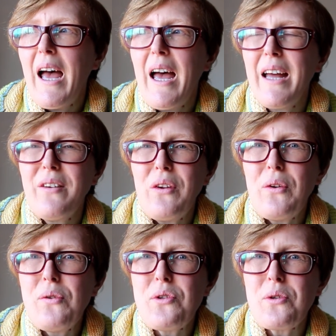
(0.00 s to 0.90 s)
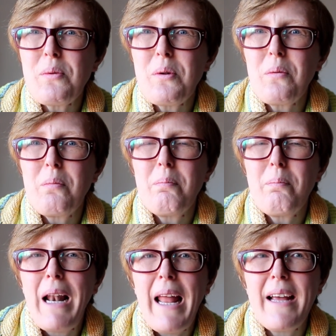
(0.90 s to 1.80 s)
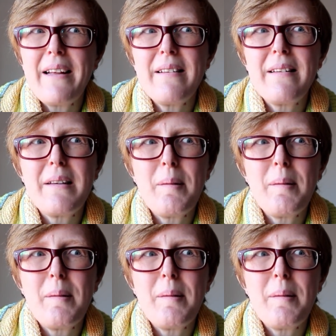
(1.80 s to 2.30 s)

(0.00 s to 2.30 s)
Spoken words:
unusual place